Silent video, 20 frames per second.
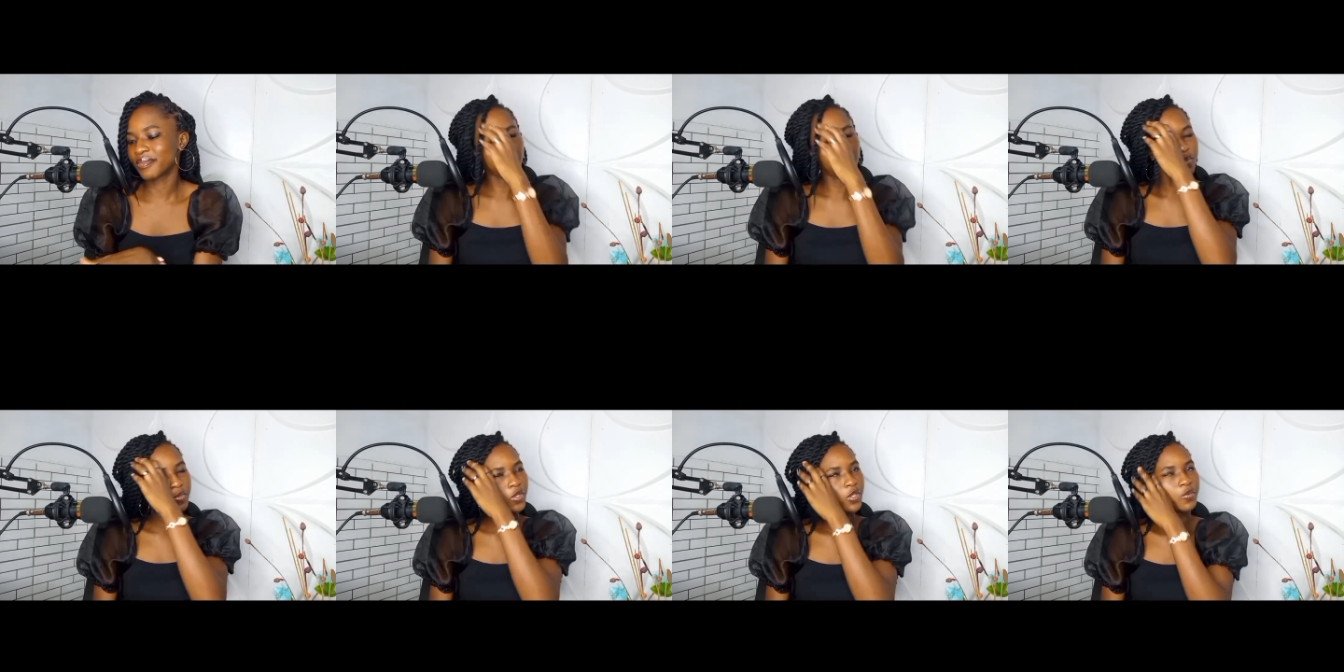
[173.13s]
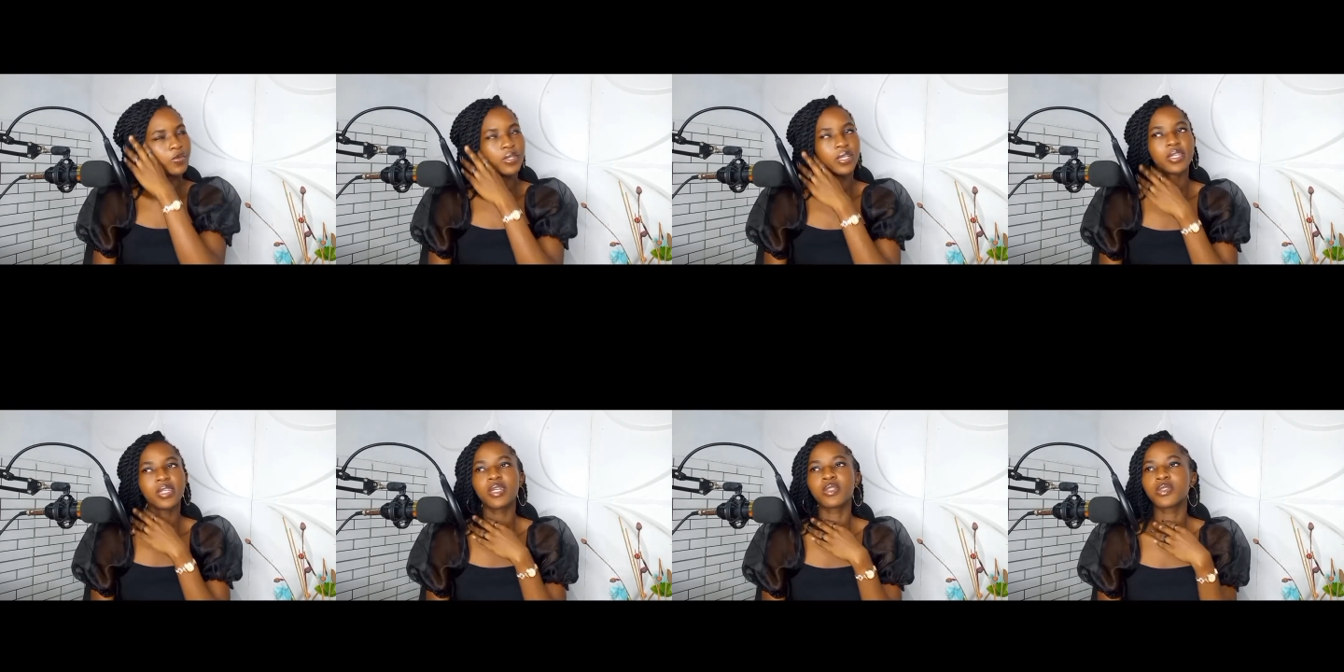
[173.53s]
You will
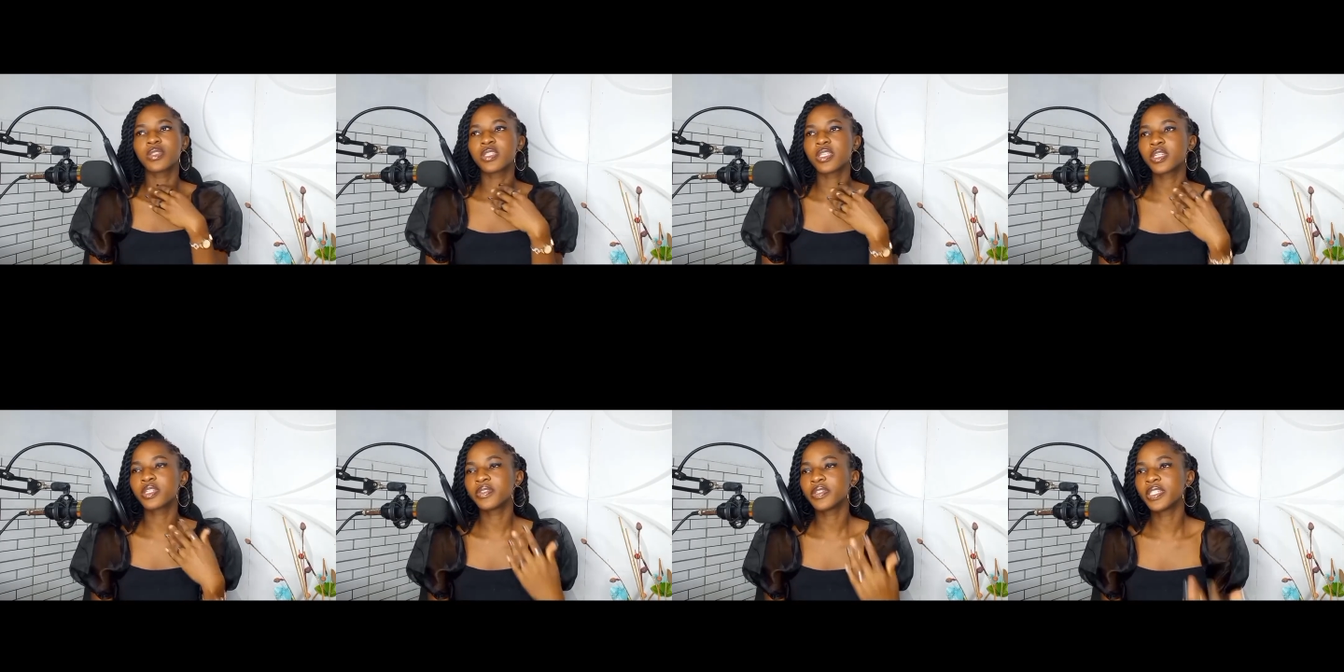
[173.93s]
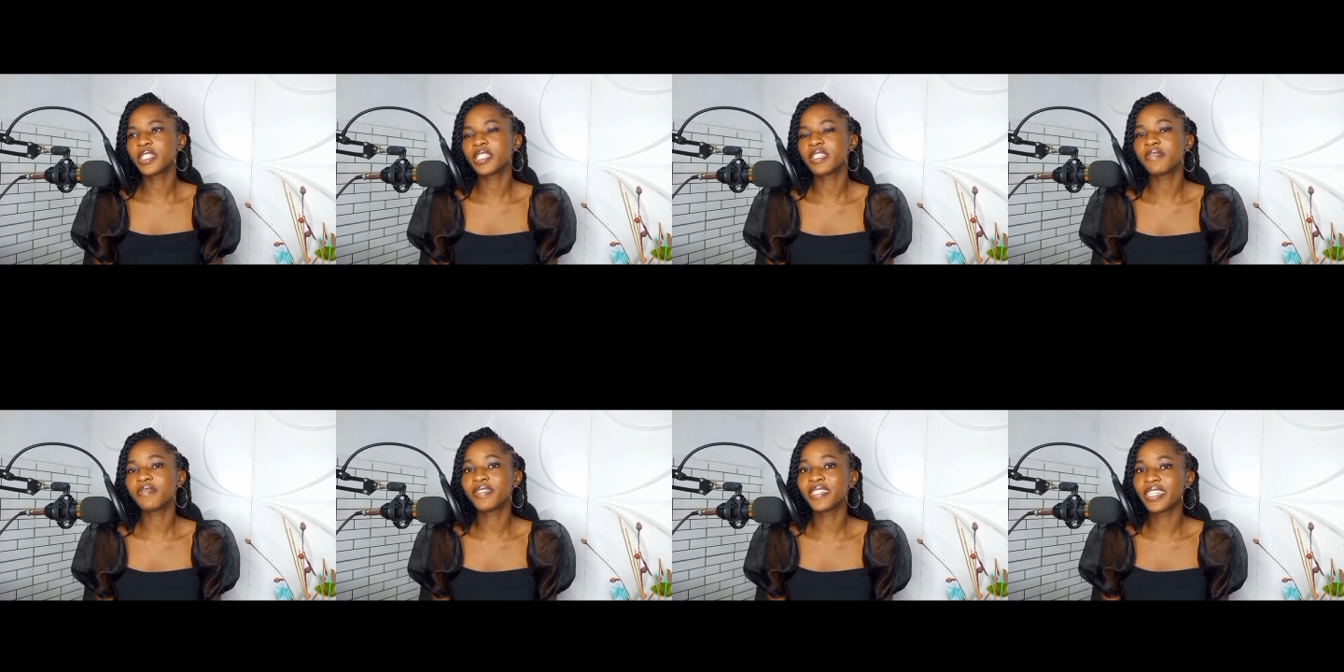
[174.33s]
learn how to stay
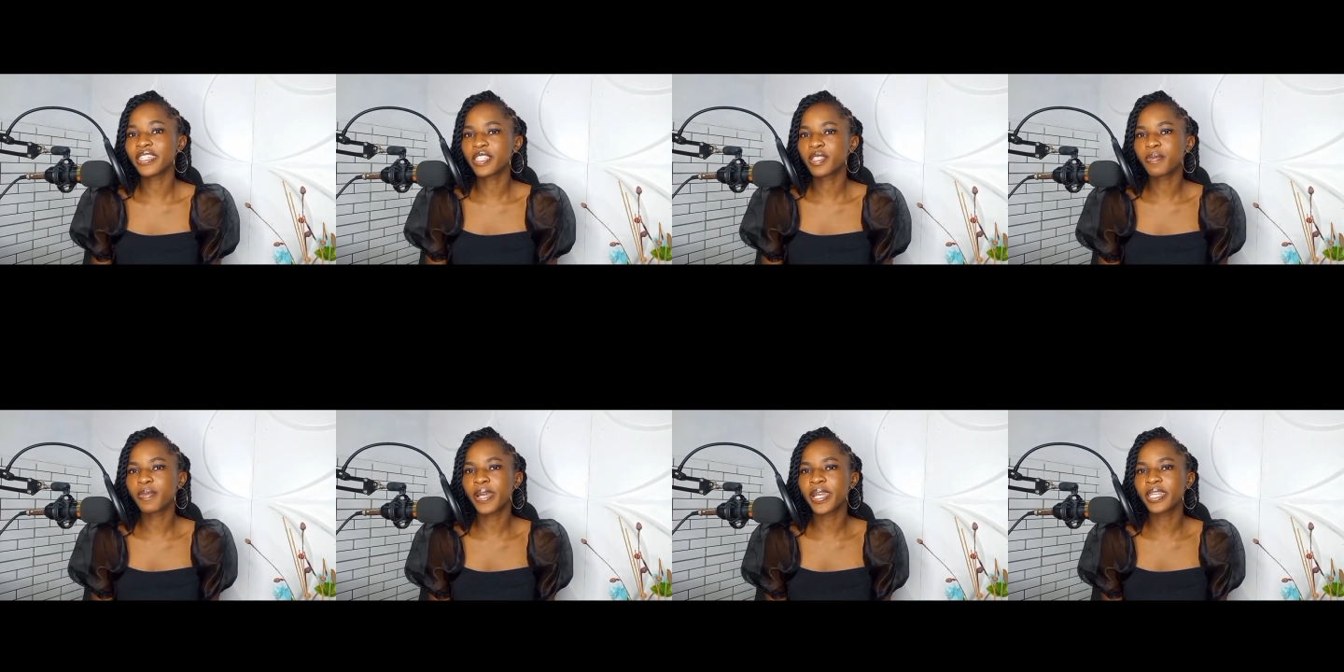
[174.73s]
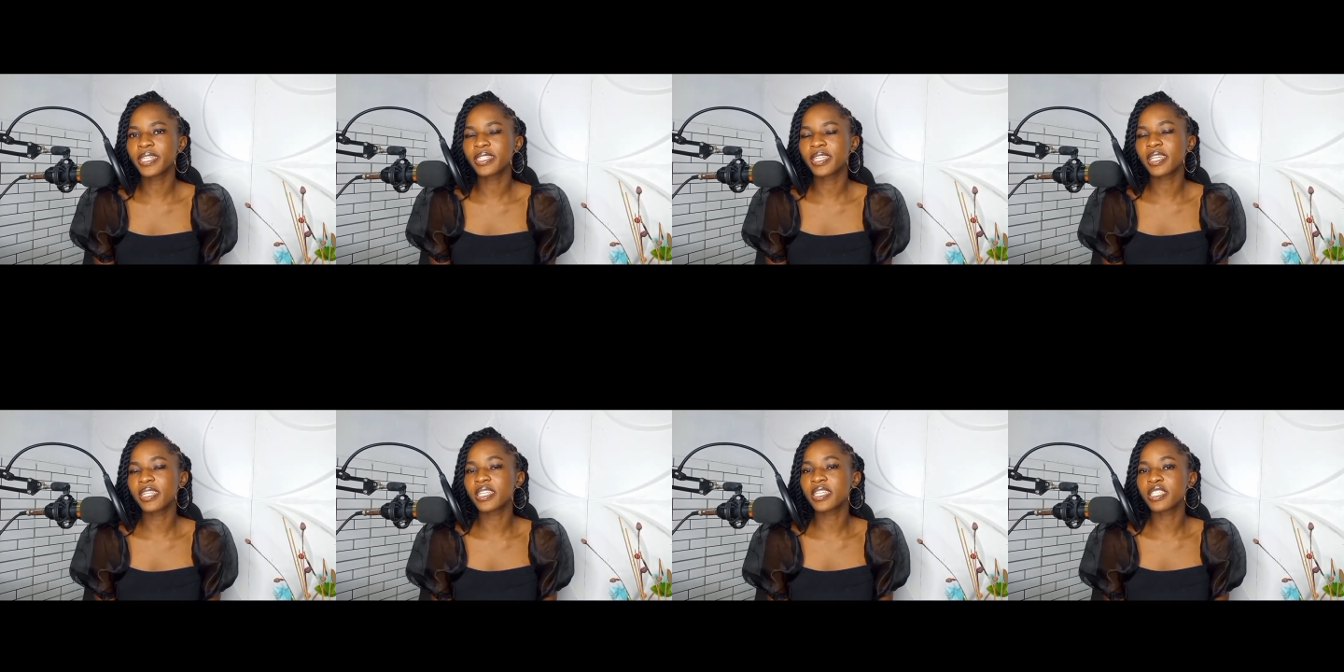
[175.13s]
creative despite
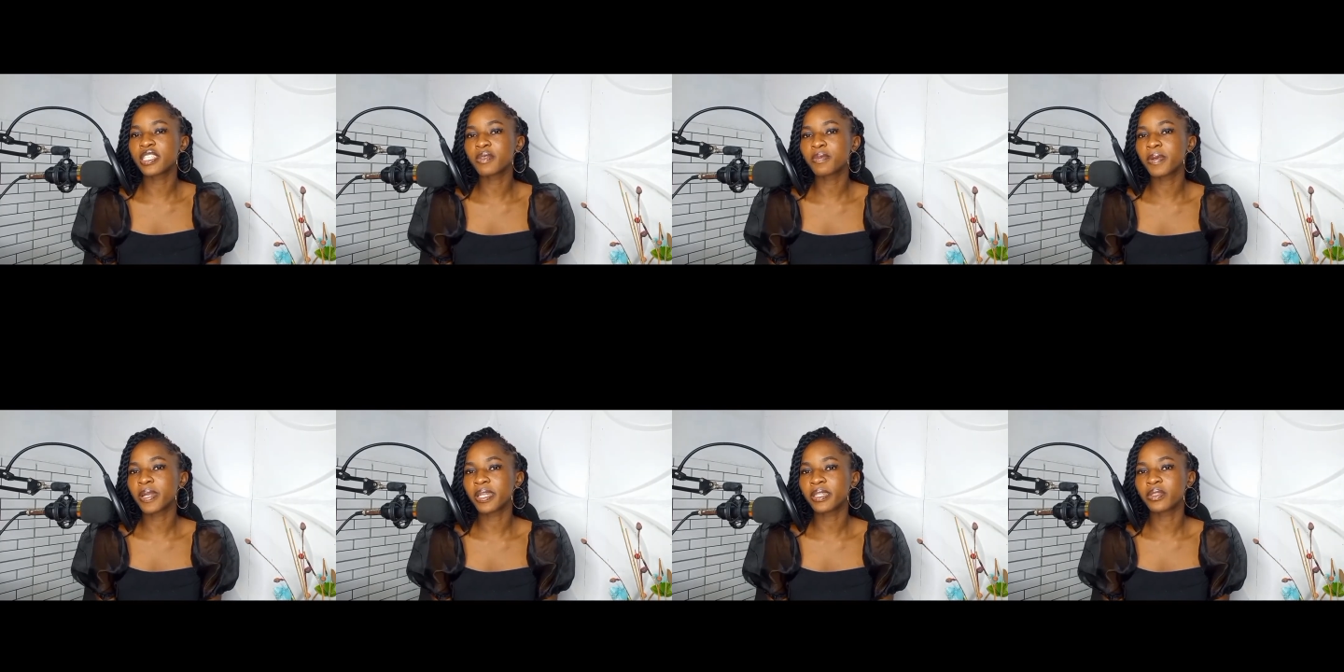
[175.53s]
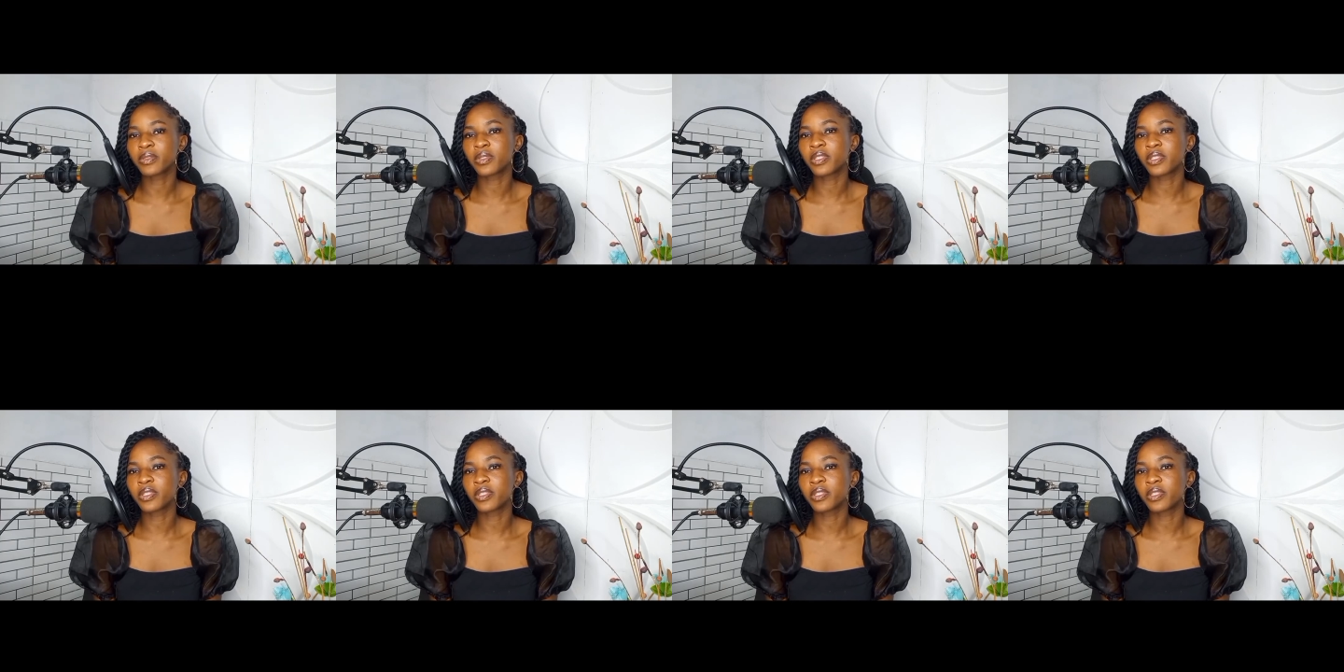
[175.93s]
and in spite.